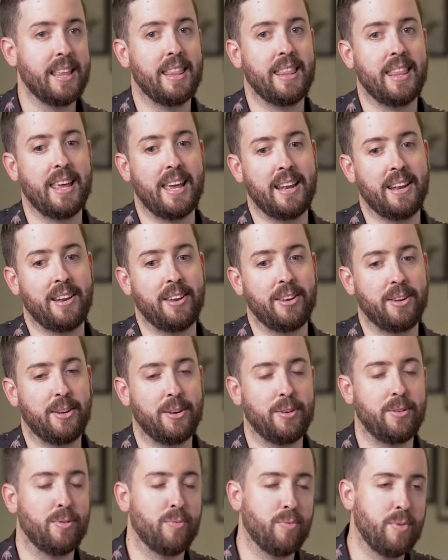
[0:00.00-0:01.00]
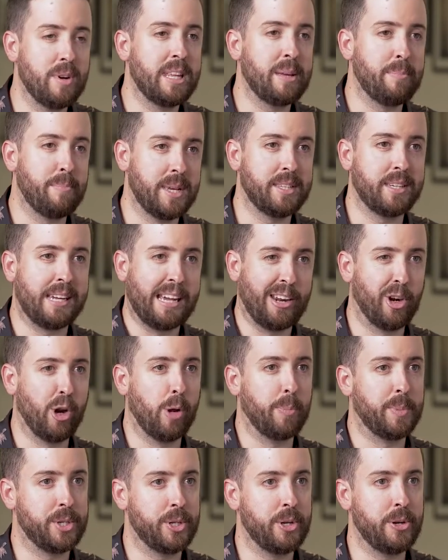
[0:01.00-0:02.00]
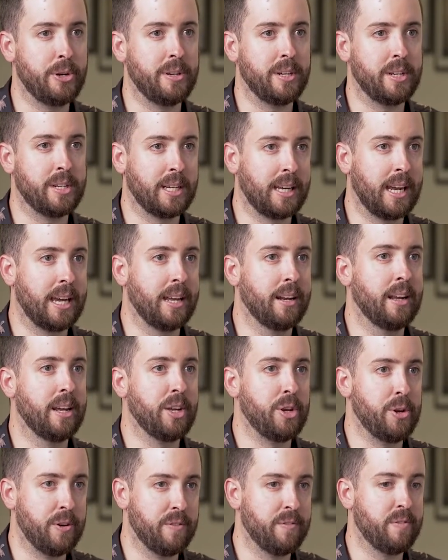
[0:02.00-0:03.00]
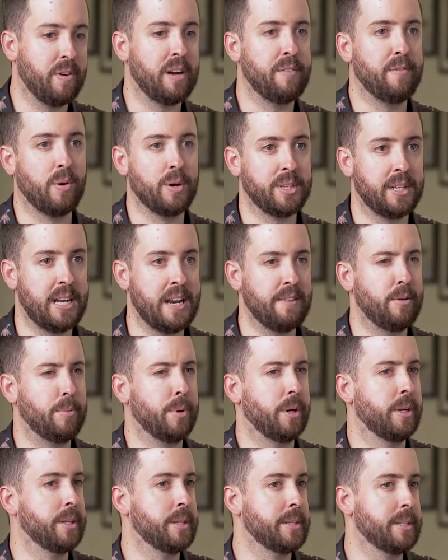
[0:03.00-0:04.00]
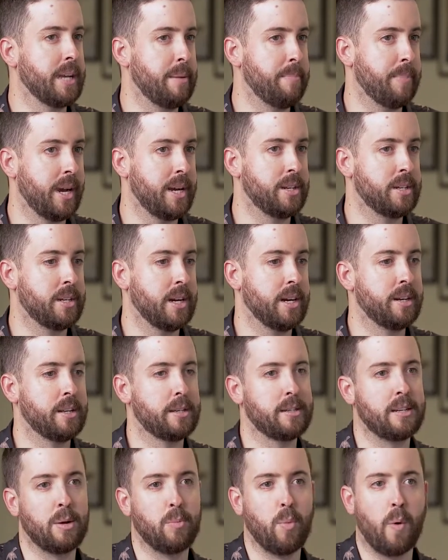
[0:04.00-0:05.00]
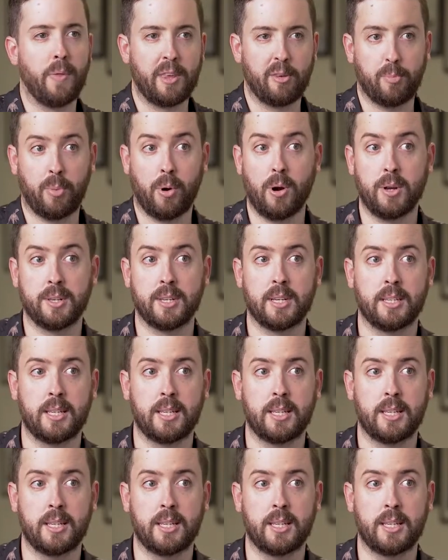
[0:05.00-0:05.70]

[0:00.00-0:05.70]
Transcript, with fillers: then you're really missing out on an opportunity to get a unified voice and everybody on the same page to understand what this process